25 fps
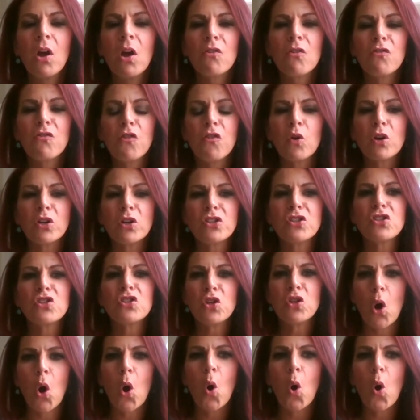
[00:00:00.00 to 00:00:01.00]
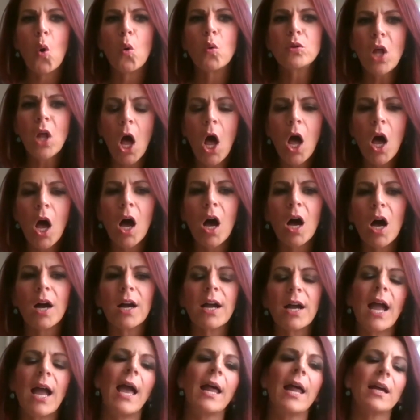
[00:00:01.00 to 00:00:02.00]
for so long.
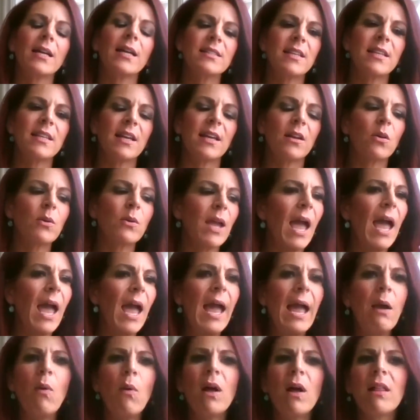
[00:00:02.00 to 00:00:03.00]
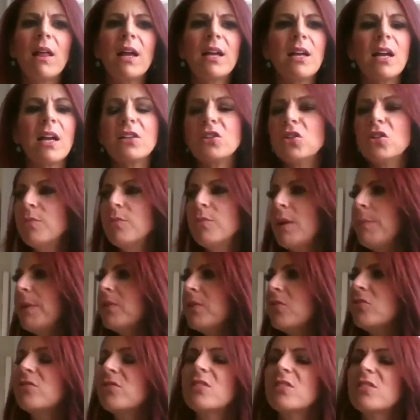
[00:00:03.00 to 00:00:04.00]
And I said, okay, well, I took my
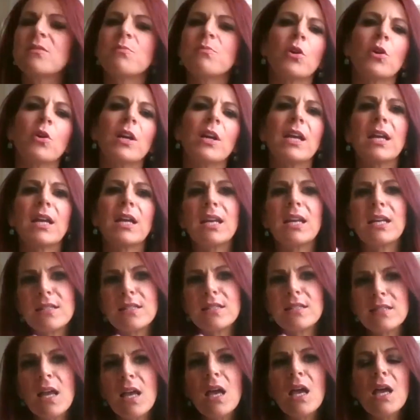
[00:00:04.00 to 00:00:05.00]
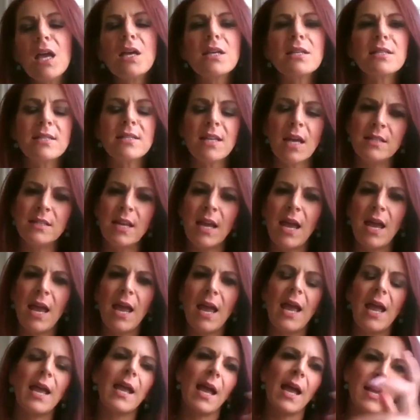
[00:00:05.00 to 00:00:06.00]
pictures this morning and it's
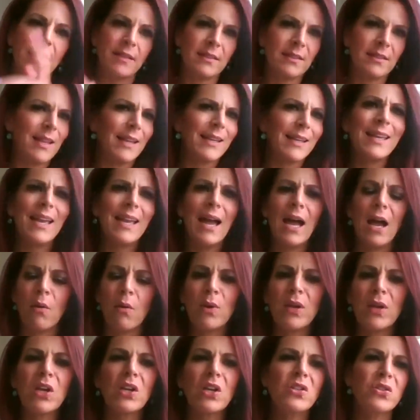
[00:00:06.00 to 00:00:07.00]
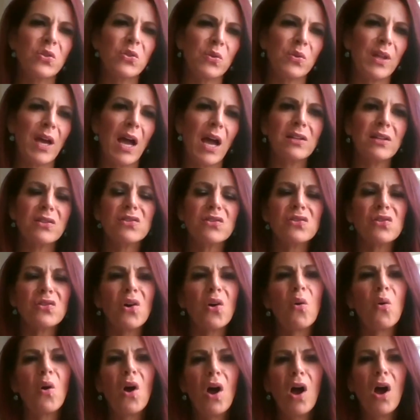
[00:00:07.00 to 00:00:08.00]
Sunday, and like, yeah, we can do that. So
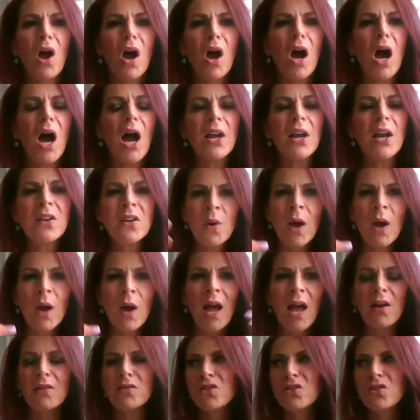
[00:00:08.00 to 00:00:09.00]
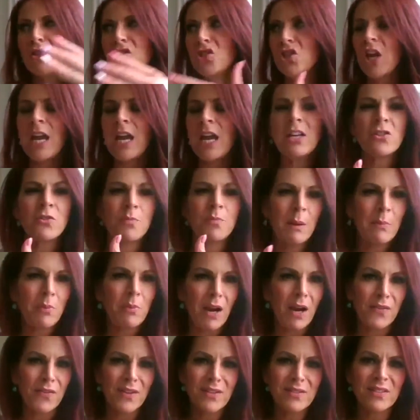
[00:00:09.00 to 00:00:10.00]
I knew how to change my
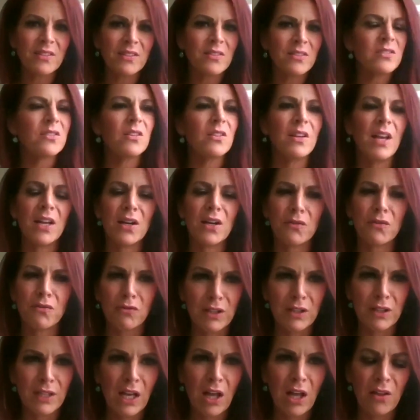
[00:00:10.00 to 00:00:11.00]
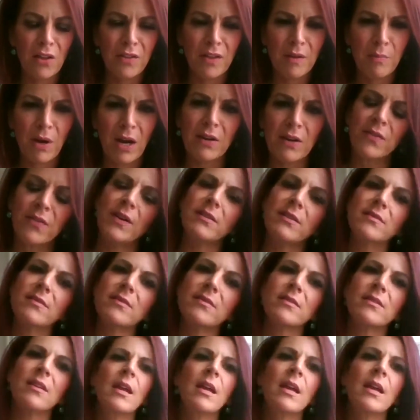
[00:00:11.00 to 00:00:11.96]
breakfast and still had a really healthy breakfast.